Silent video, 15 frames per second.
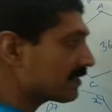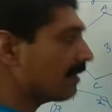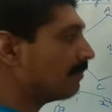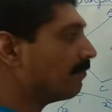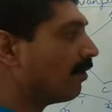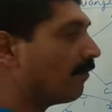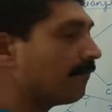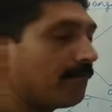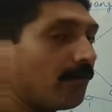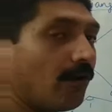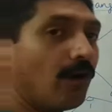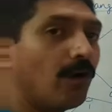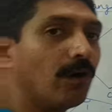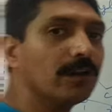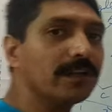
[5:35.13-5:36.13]
sum of
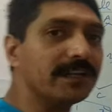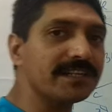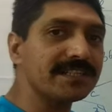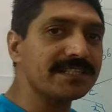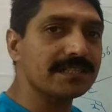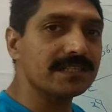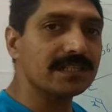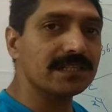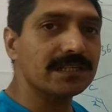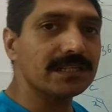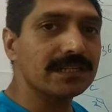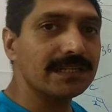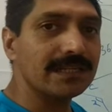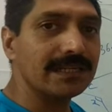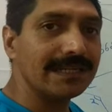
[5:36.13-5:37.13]
all its
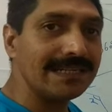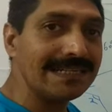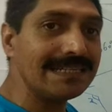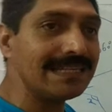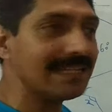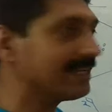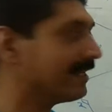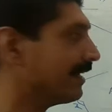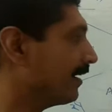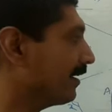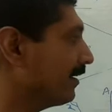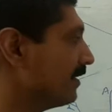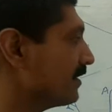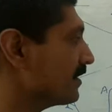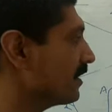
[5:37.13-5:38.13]
interior
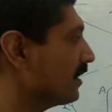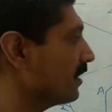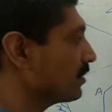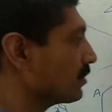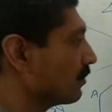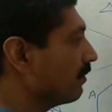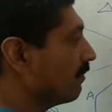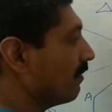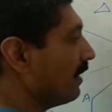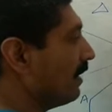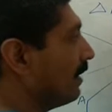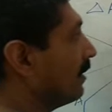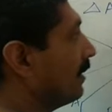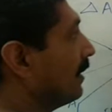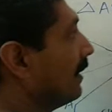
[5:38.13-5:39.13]
angles. So we
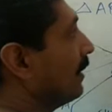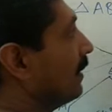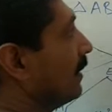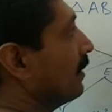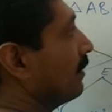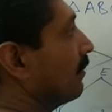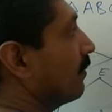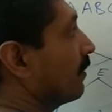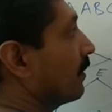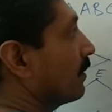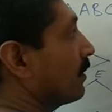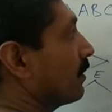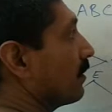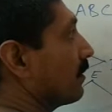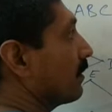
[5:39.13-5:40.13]
will
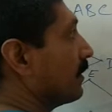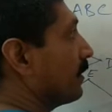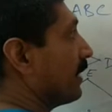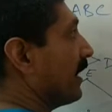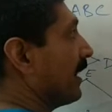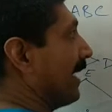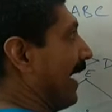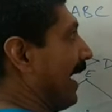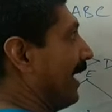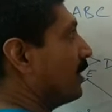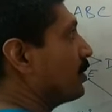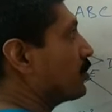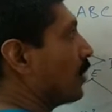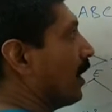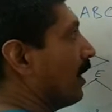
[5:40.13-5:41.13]
take
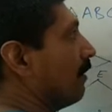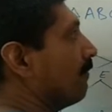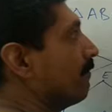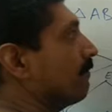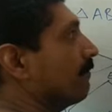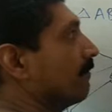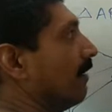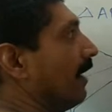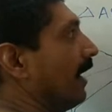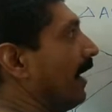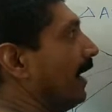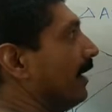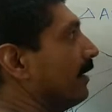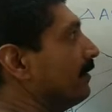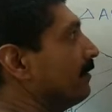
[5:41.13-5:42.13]
n12.
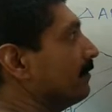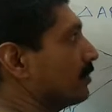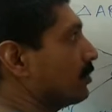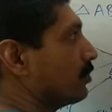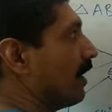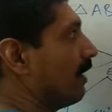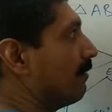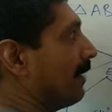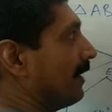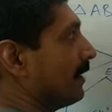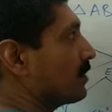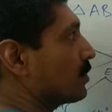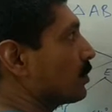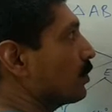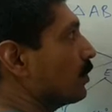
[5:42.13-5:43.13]
n12
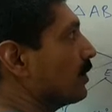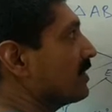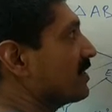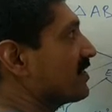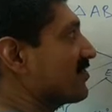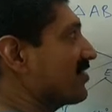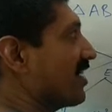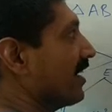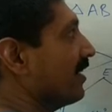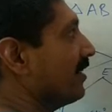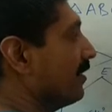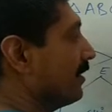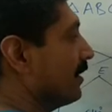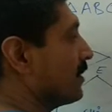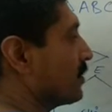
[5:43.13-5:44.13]
minus 2 is
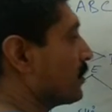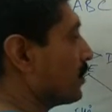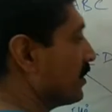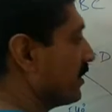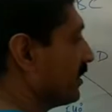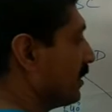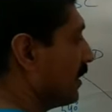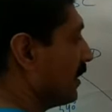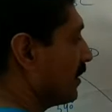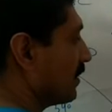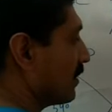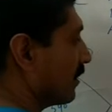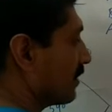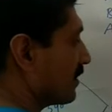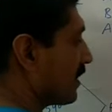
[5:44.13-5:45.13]
10. So
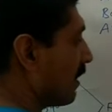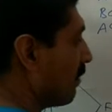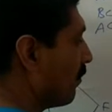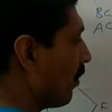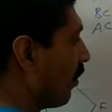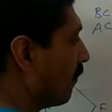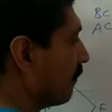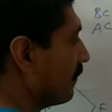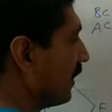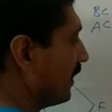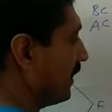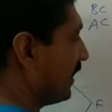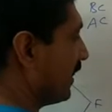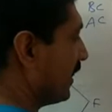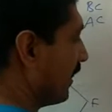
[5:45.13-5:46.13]
sum of the
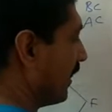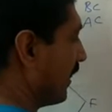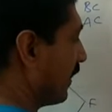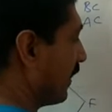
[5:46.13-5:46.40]
interior